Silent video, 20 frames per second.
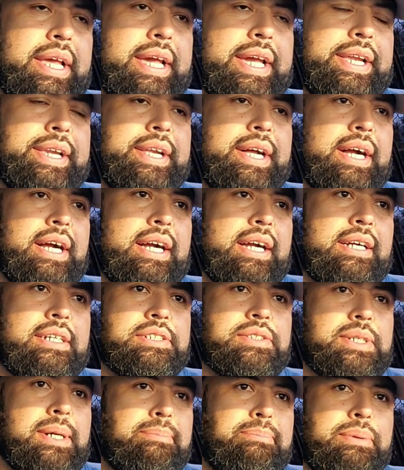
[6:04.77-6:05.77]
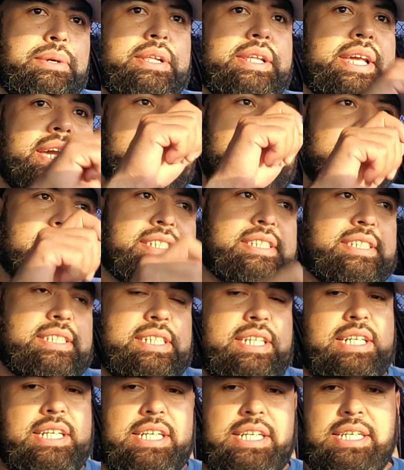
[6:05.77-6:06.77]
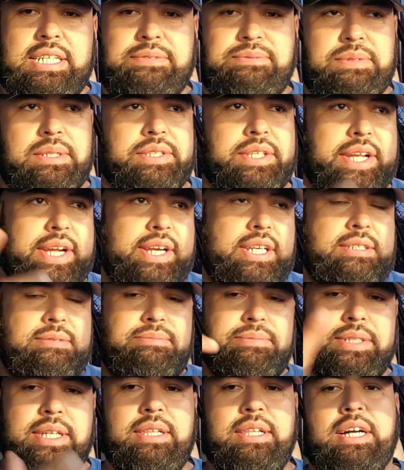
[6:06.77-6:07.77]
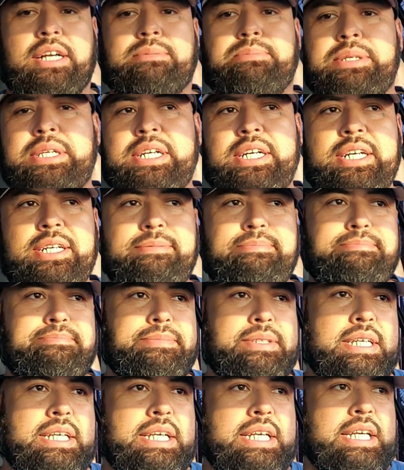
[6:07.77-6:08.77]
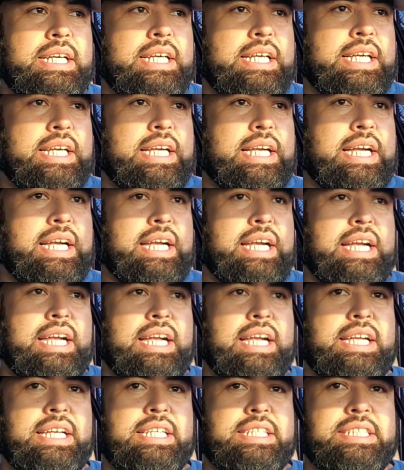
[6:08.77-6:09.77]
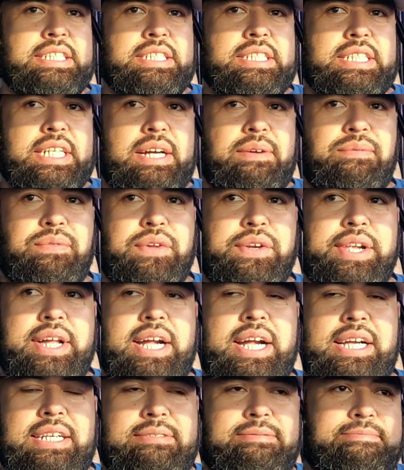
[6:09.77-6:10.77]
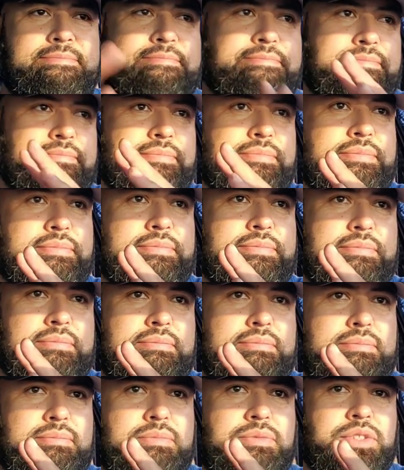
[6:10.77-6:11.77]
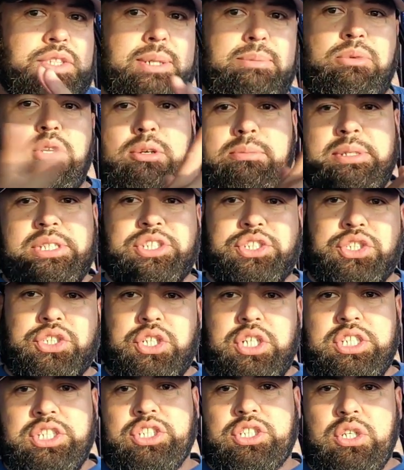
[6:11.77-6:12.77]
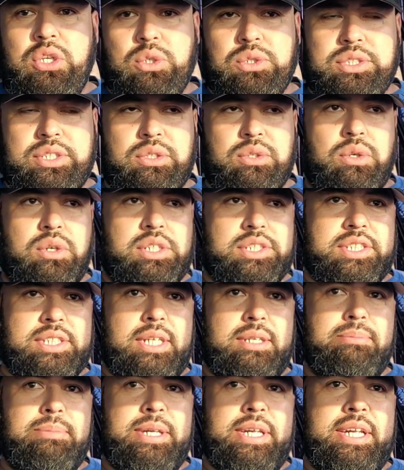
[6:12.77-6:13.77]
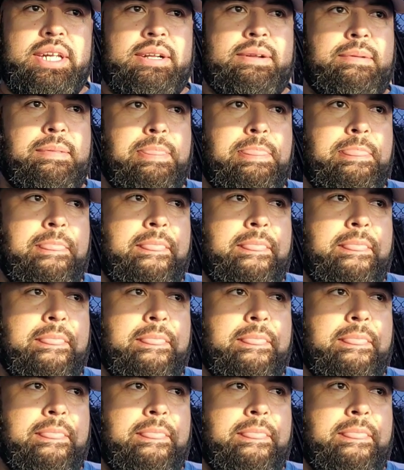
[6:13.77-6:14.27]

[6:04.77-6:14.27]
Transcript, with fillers: And uh, so I put yes, and from there they looked me up, and after that, the Mormon church closed the doors on me,